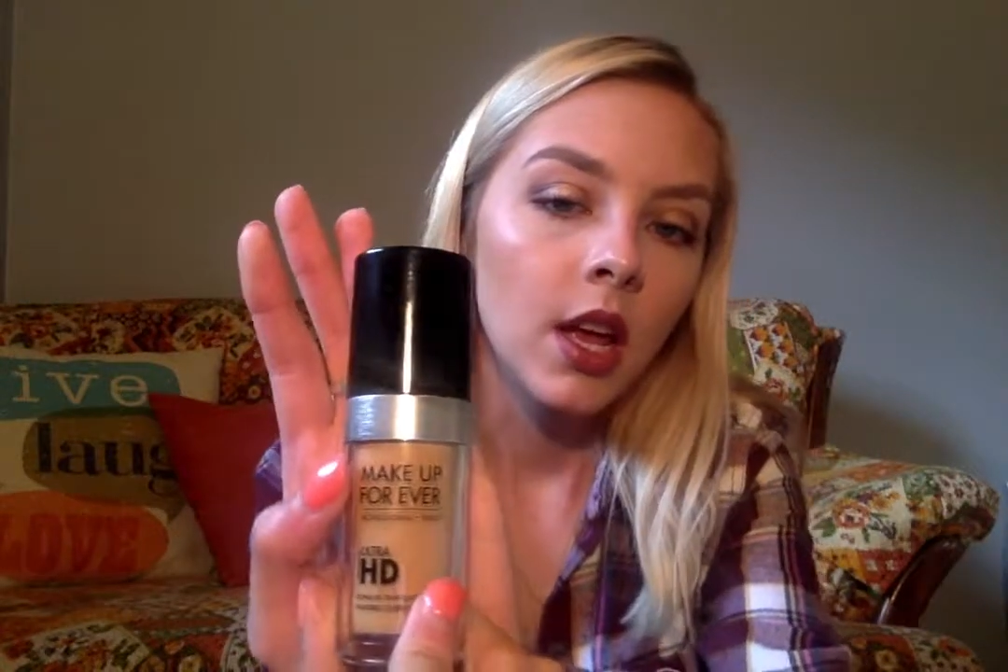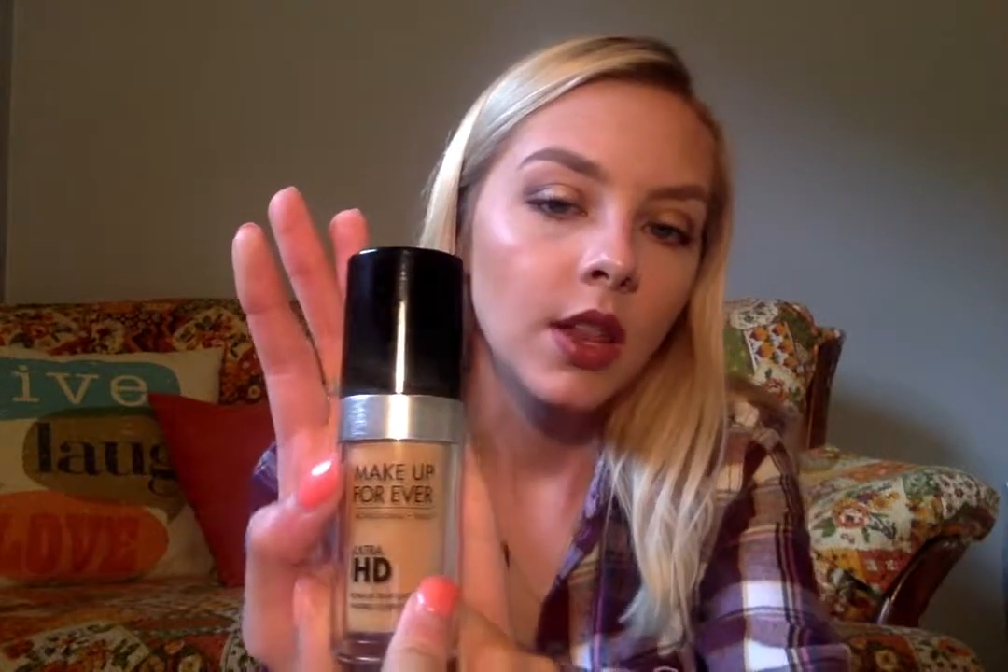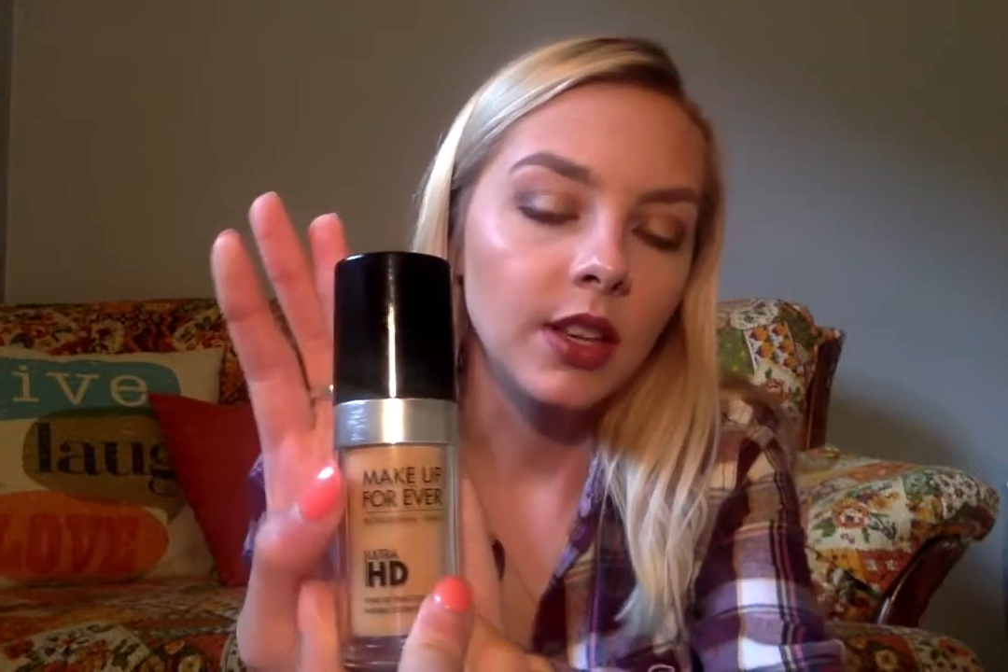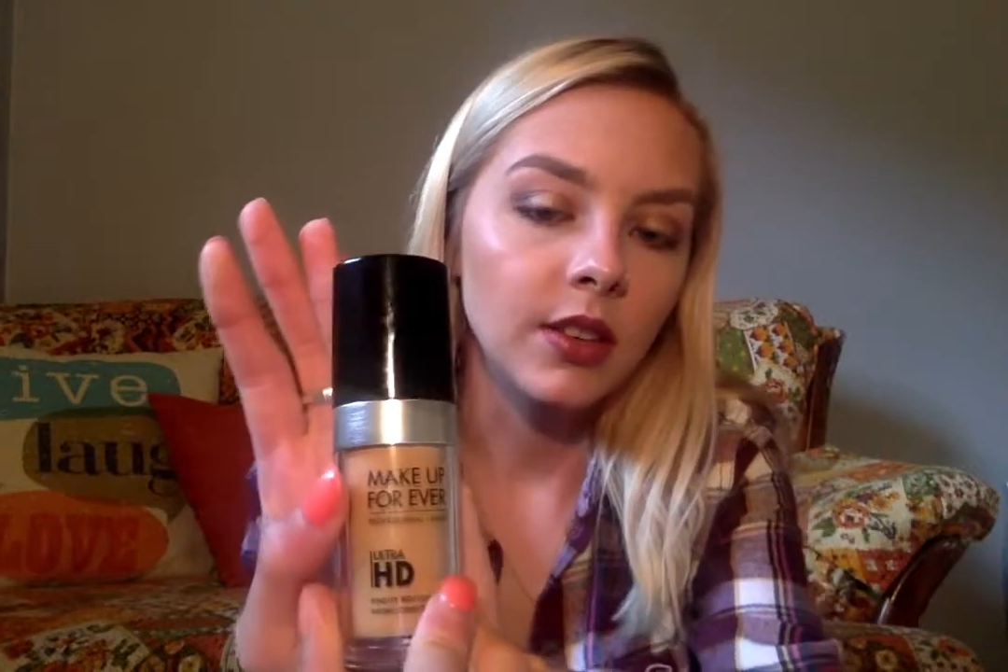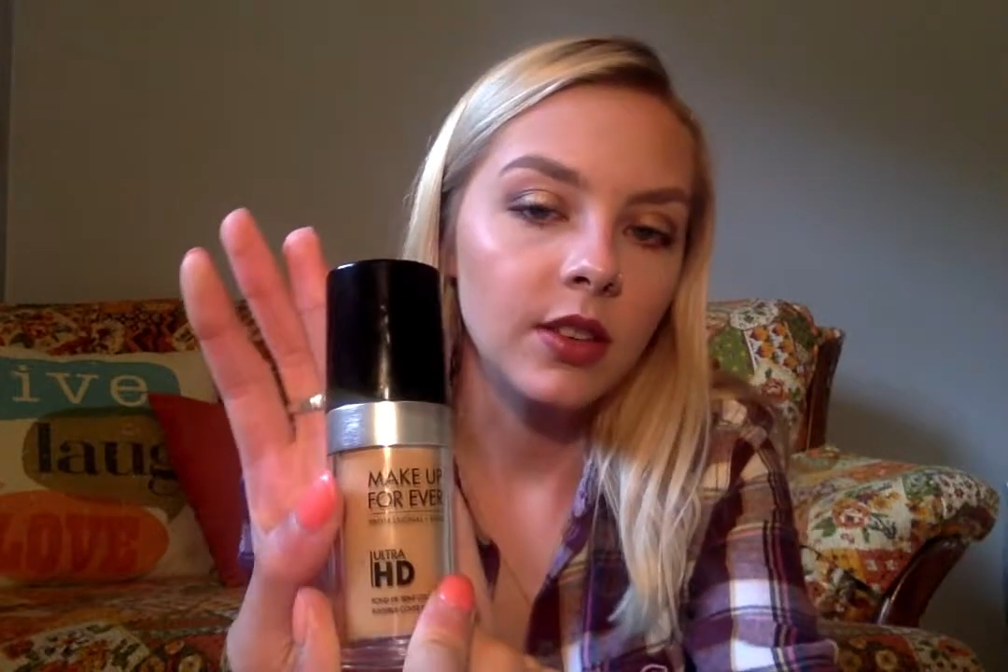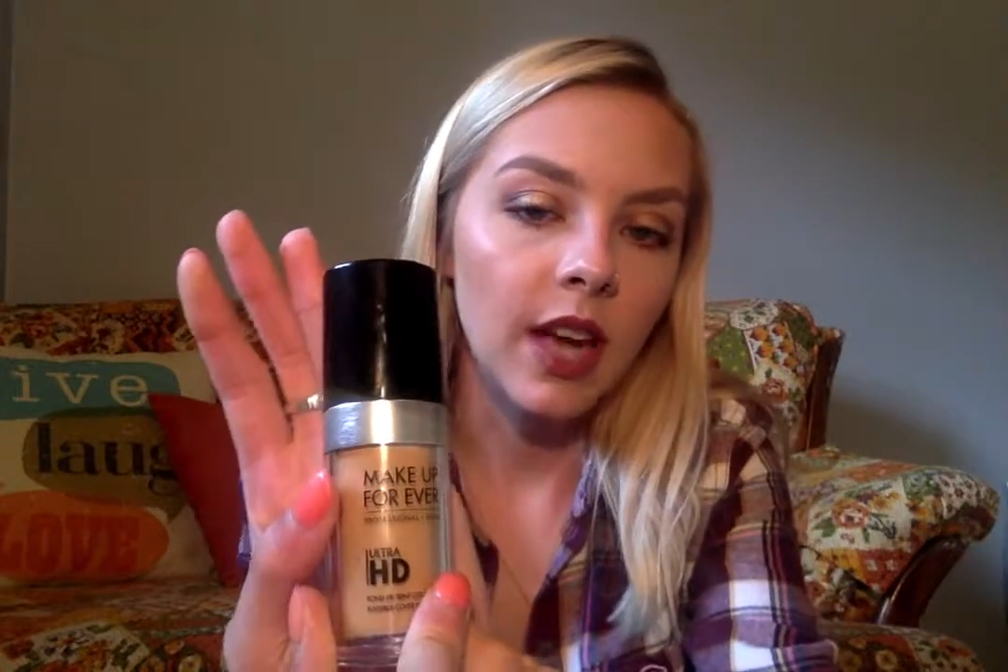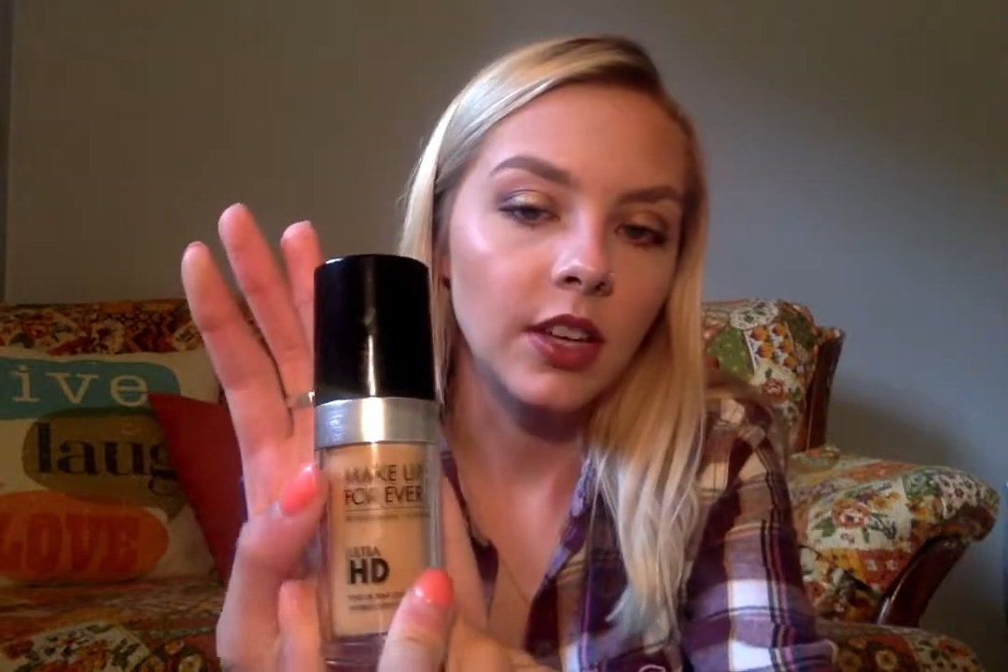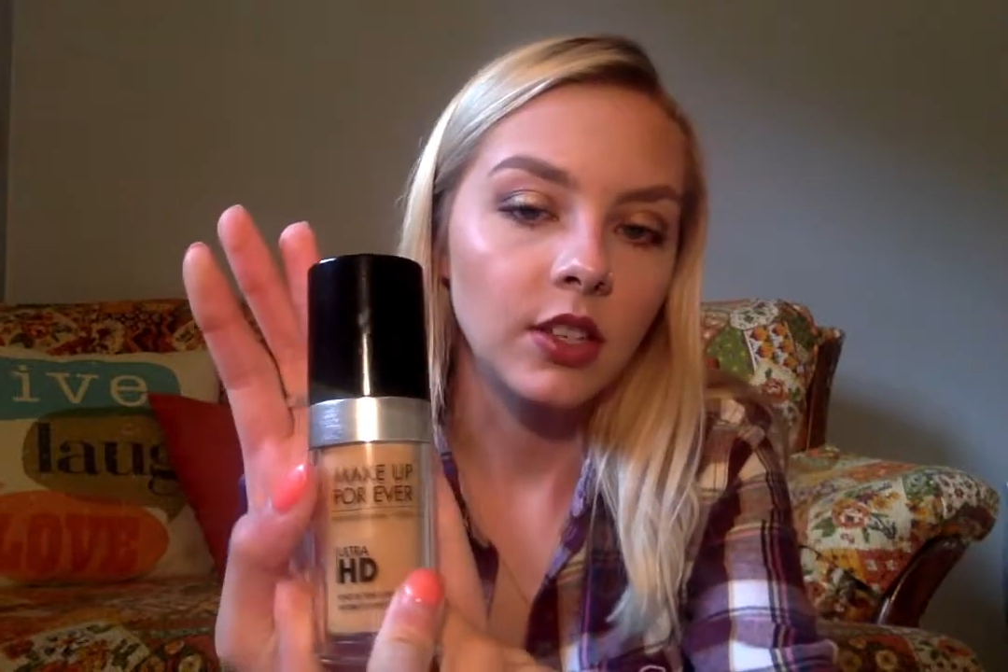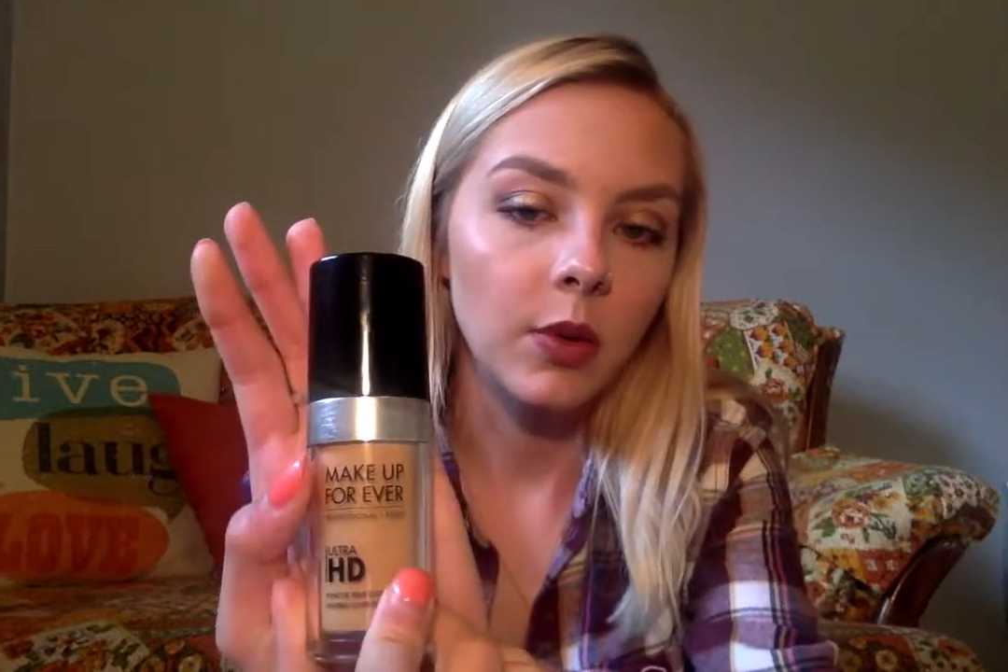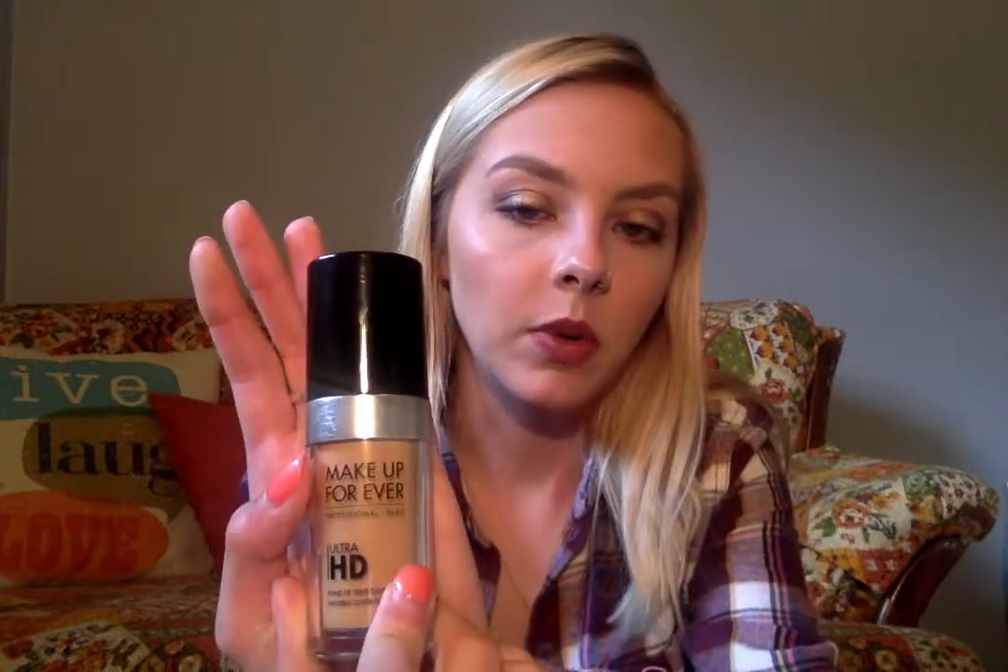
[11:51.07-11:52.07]
this is
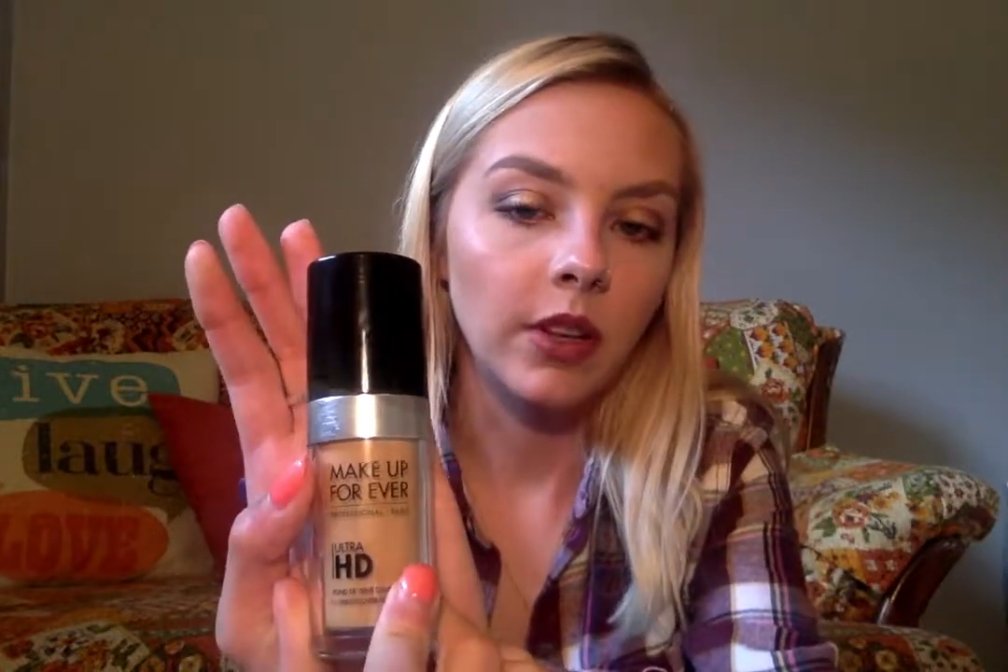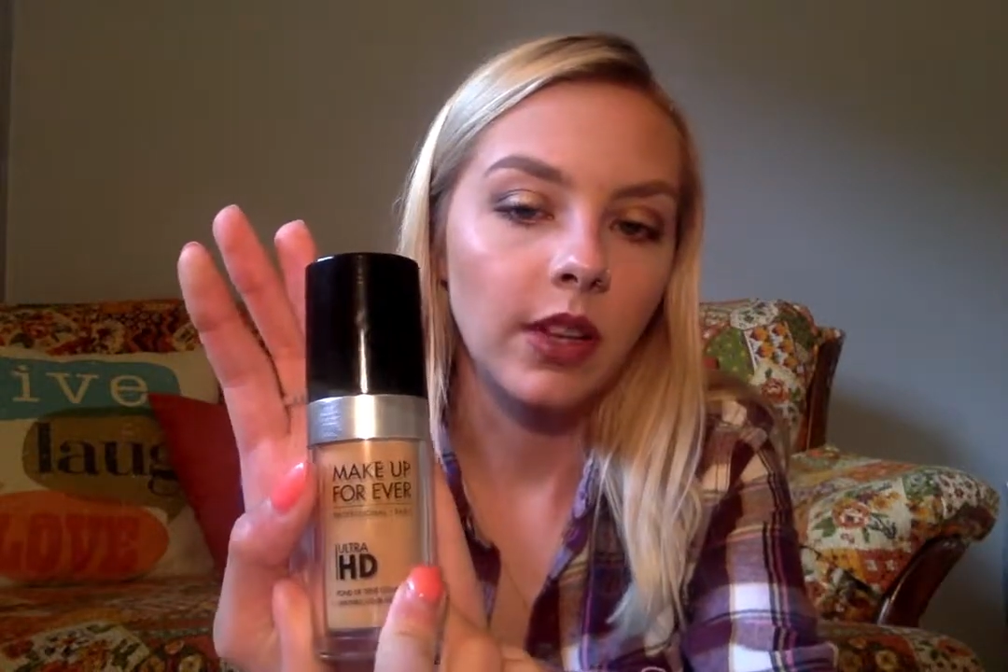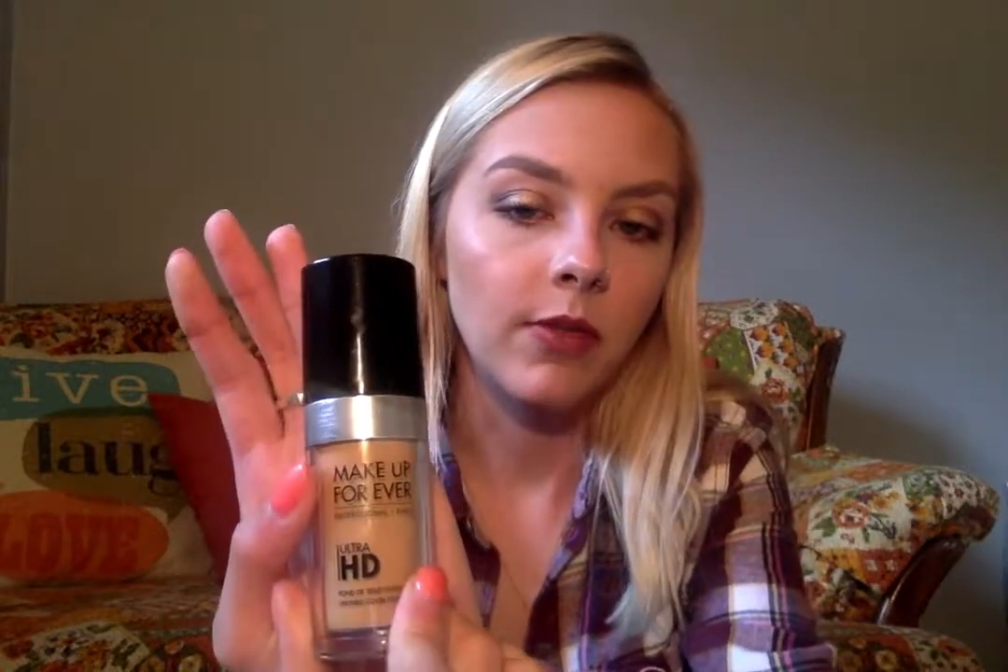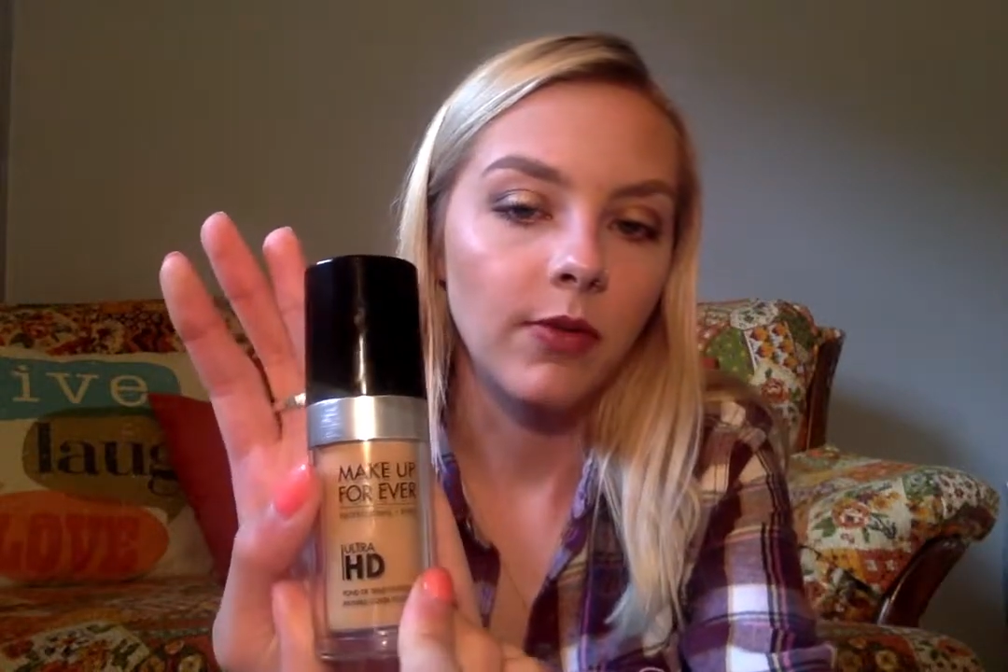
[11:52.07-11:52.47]
actually one of the